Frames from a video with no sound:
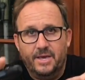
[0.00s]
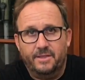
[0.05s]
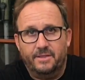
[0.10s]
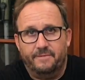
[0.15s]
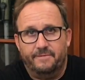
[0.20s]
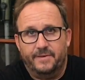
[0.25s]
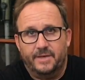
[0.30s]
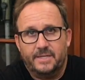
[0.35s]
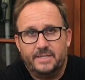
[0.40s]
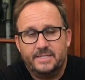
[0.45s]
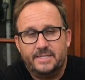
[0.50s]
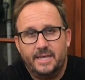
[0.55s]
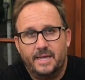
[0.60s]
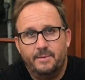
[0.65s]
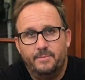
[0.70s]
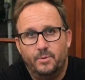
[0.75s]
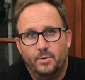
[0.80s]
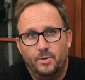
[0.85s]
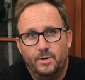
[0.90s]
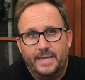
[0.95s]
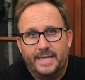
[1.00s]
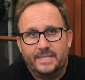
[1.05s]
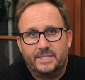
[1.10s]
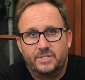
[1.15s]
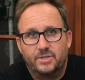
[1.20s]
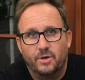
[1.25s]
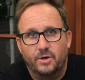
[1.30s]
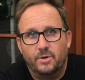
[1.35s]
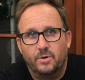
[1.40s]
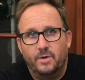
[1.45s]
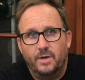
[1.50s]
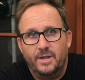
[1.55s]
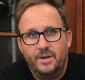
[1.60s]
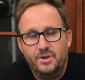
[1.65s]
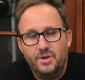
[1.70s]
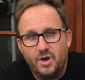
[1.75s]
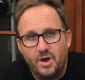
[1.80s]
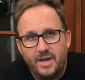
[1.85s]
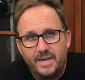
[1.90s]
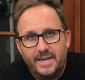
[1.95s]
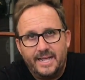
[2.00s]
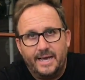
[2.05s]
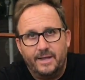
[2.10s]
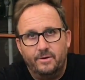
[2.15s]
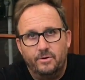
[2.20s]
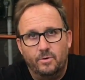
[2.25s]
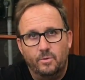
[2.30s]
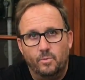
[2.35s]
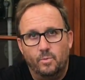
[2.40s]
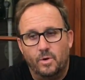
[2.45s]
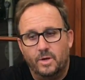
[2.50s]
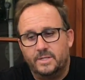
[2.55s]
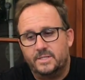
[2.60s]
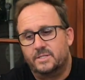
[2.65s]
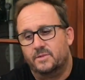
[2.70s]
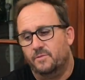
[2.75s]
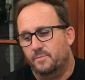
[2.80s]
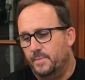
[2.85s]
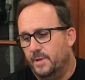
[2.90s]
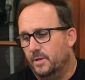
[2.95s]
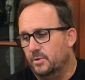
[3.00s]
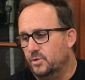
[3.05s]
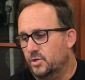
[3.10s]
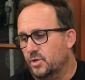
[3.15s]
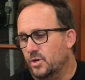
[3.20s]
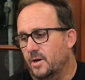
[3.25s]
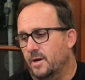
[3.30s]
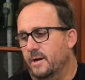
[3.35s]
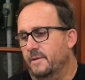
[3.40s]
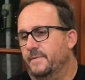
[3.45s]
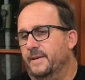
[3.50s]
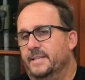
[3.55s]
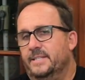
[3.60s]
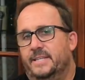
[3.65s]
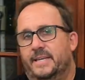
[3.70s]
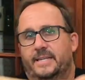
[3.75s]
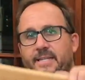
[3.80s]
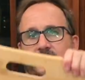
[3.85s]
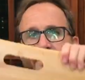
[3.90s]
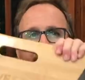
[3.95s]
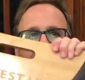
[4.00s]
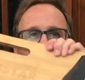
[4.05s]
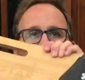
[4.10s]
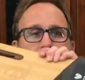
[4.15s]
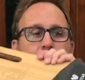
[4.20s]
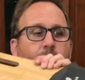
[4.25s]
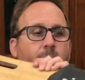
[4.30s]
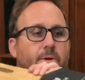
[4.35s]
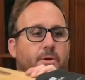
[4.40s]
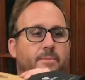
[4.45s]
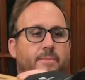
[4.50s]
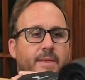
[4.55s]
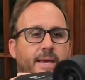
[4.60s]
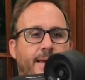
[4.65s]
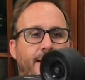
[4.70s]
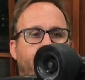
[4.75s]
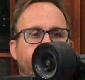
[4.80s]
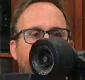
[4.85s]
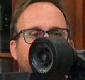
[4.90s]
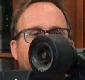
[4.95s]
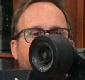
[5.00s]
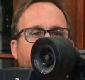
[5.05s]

The Vestarboard has got 900 watts of belt drive, as you can see on the bottom there.